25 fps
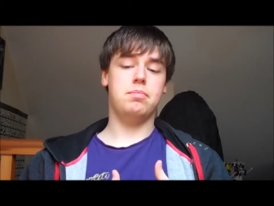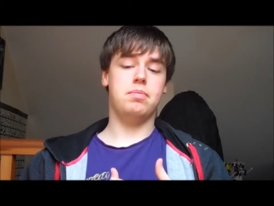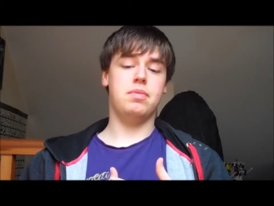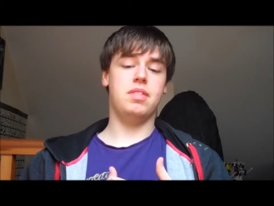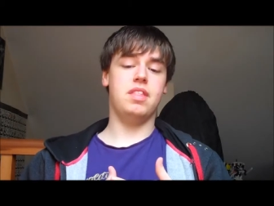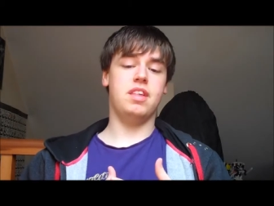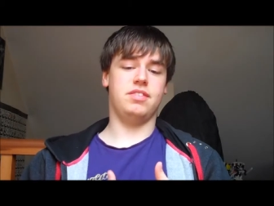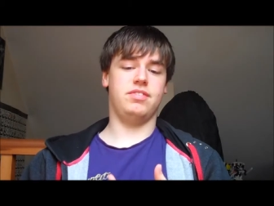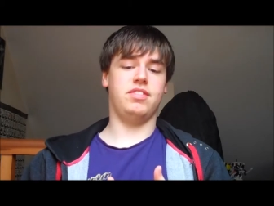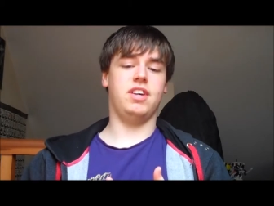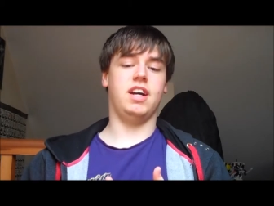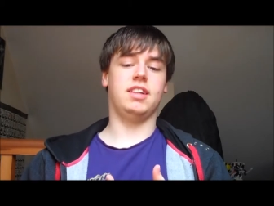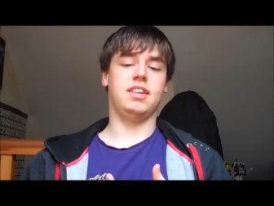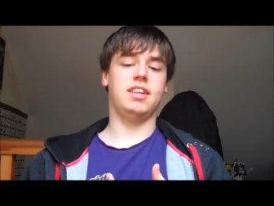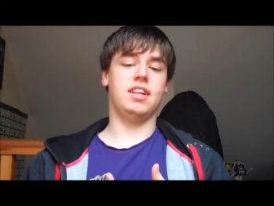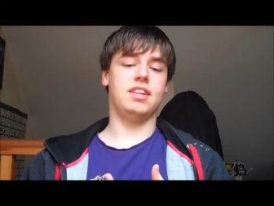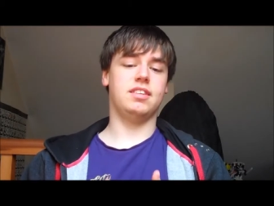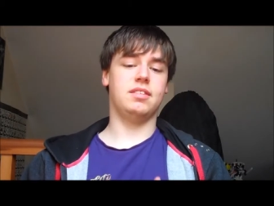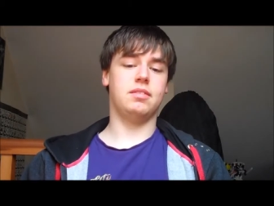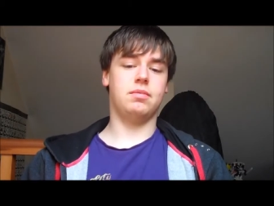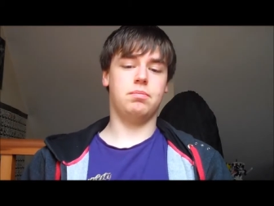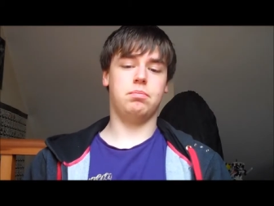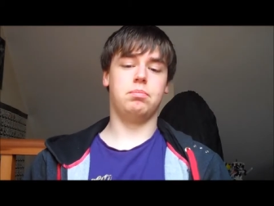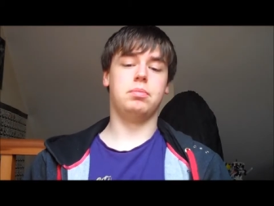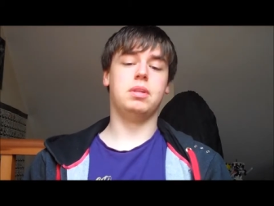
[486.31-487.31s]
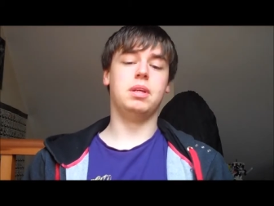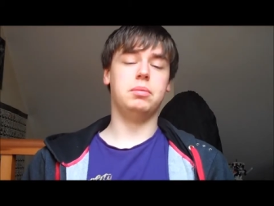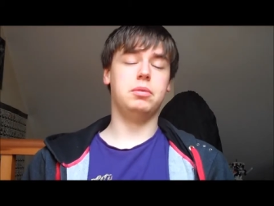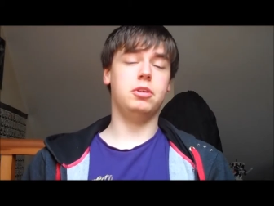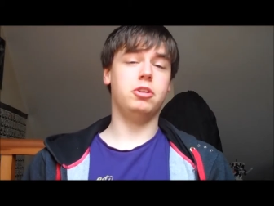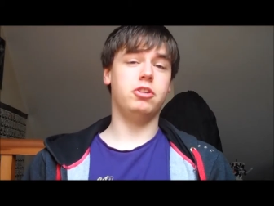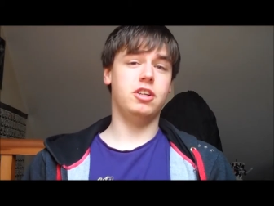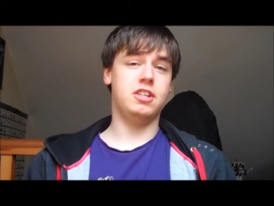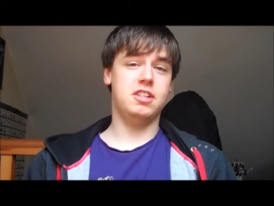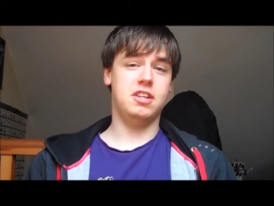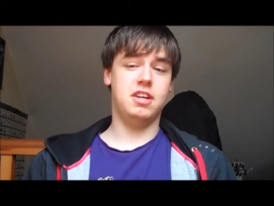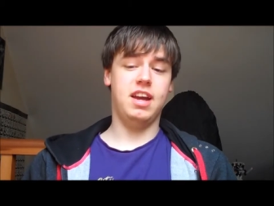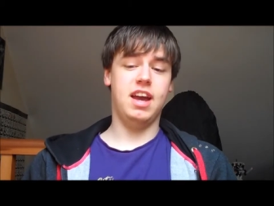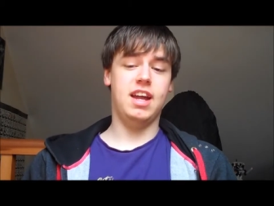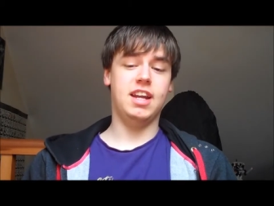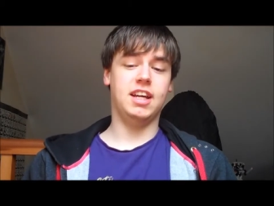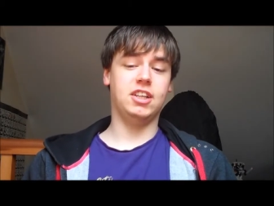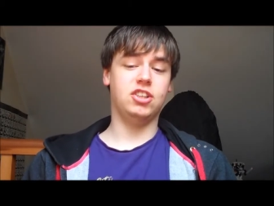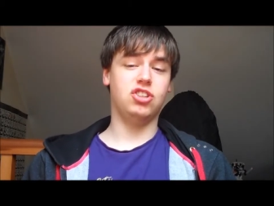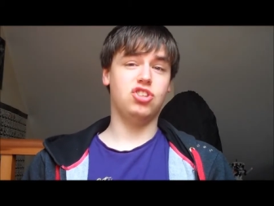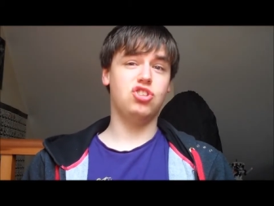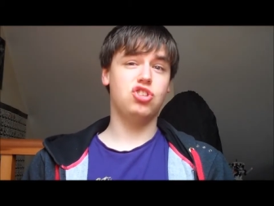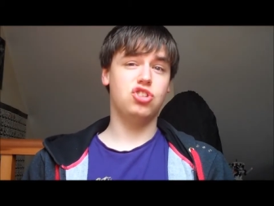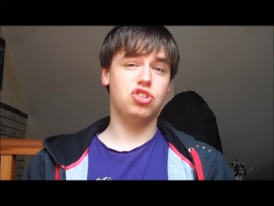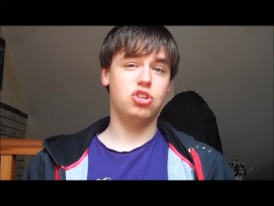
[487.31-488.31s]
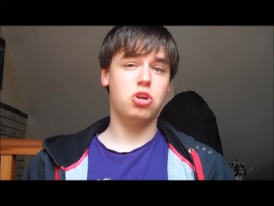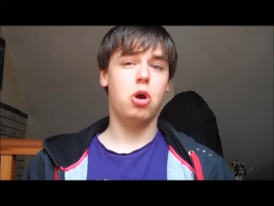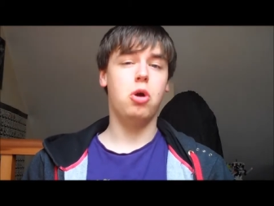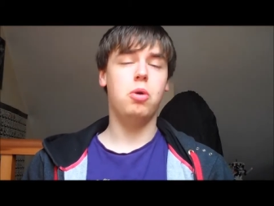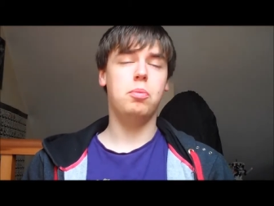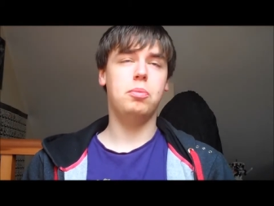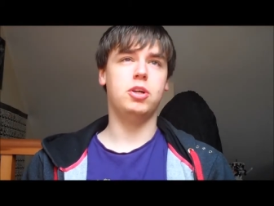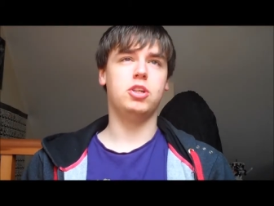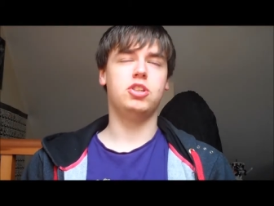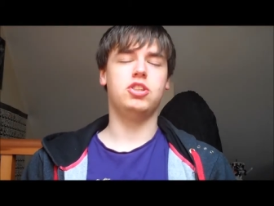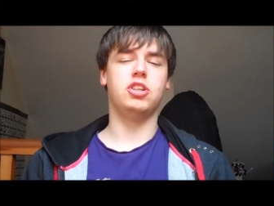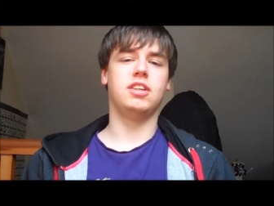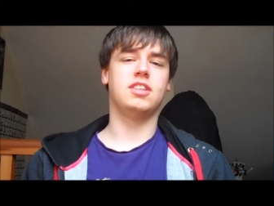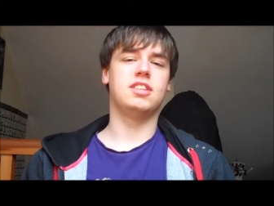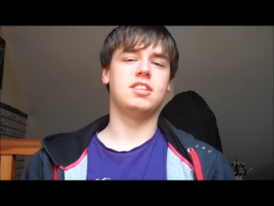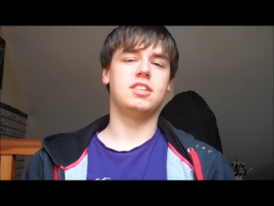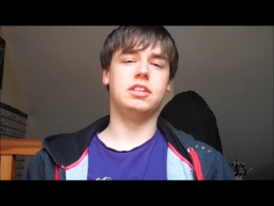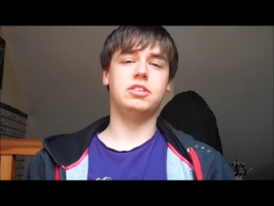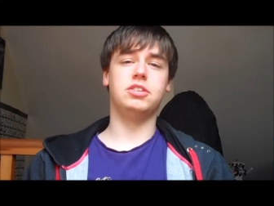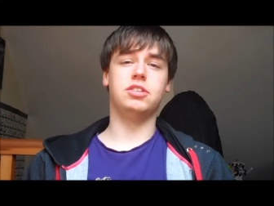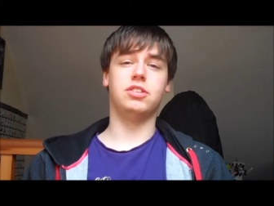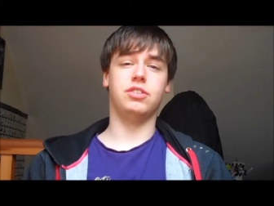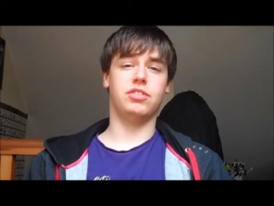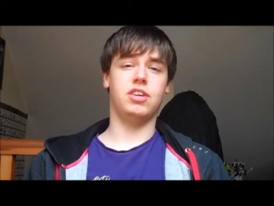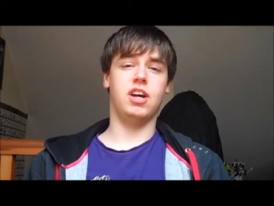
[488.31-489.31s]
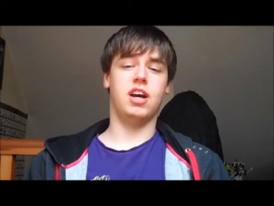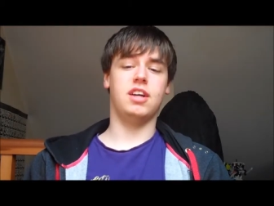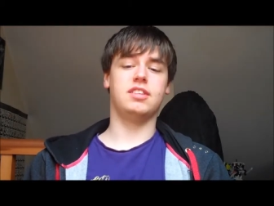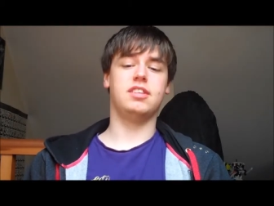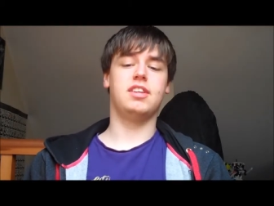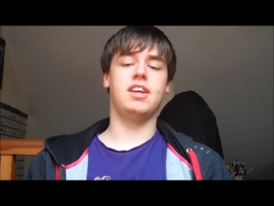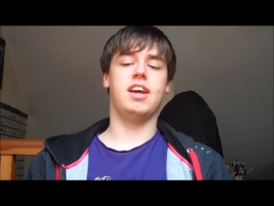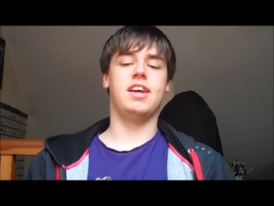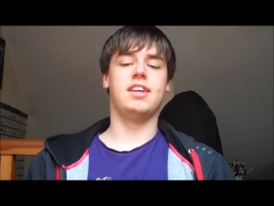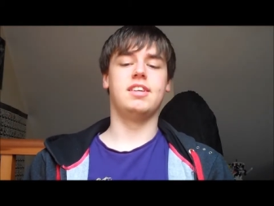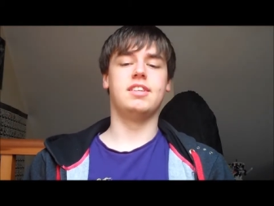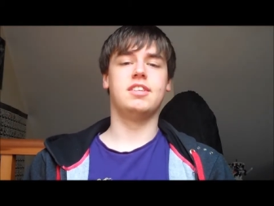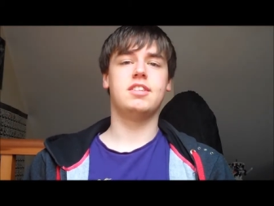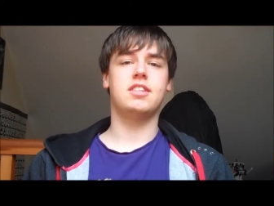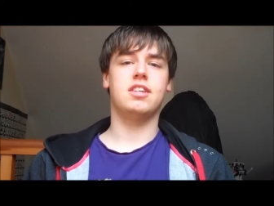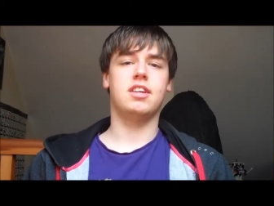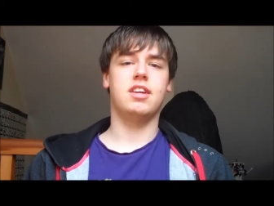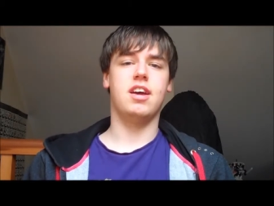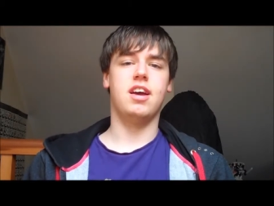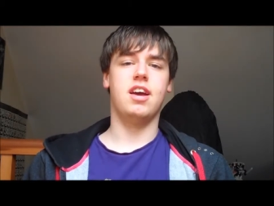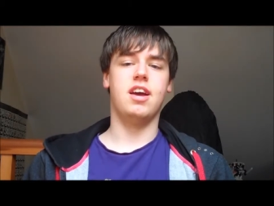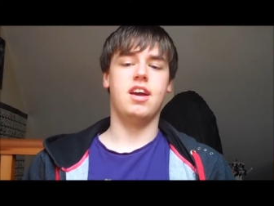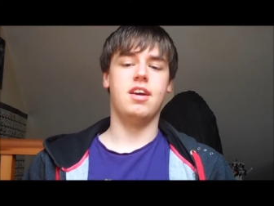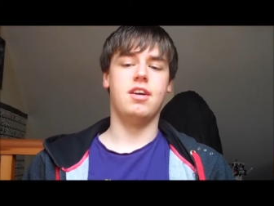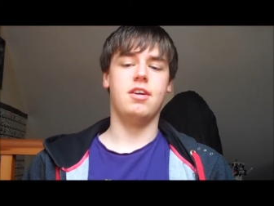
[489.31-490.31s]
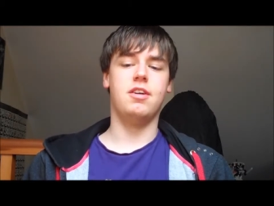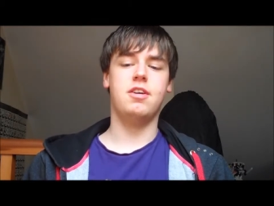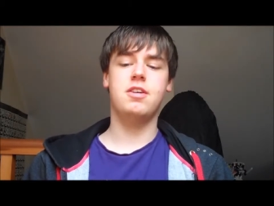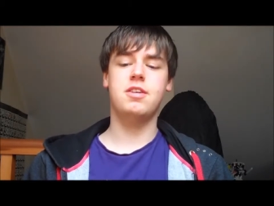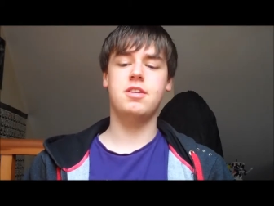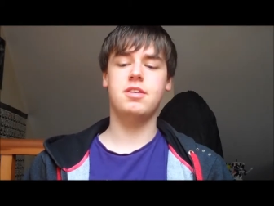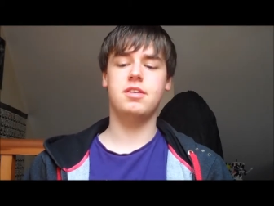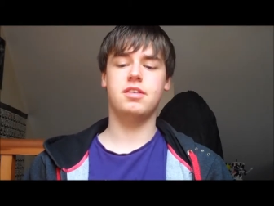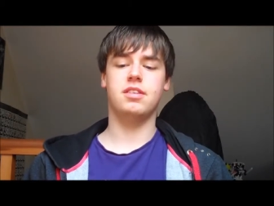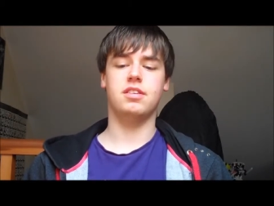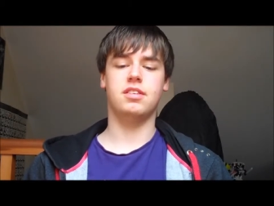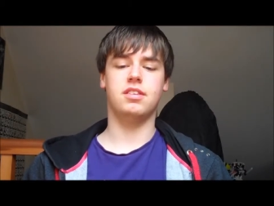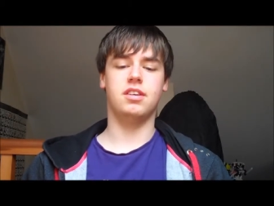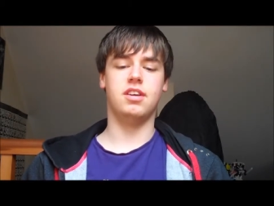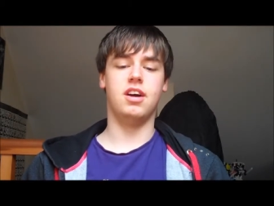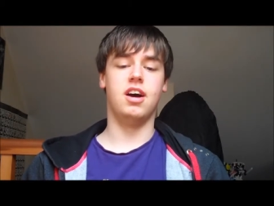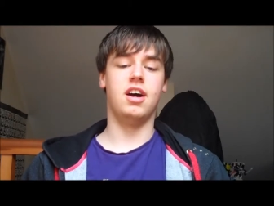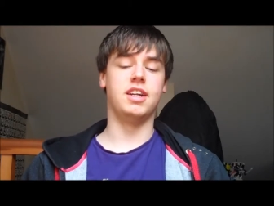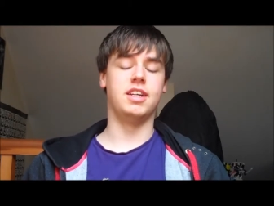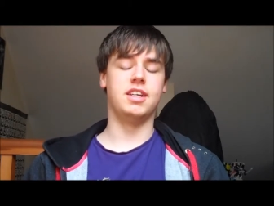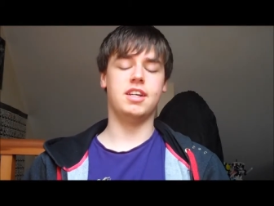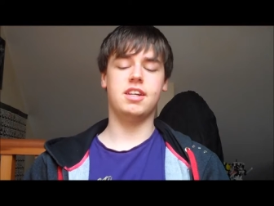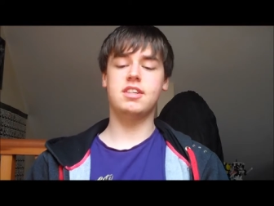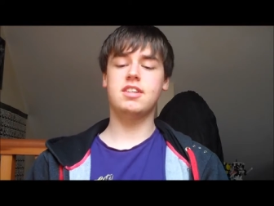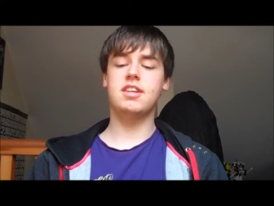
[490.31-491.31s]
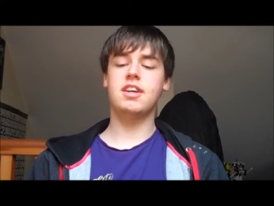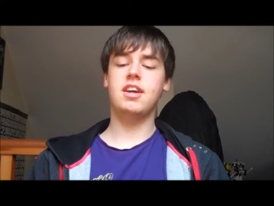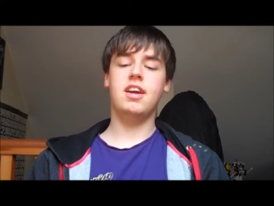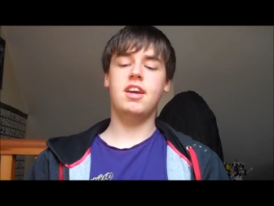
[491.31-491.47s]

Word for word: The fact that the Blu-ray is getting so much exclusive content uh, on it.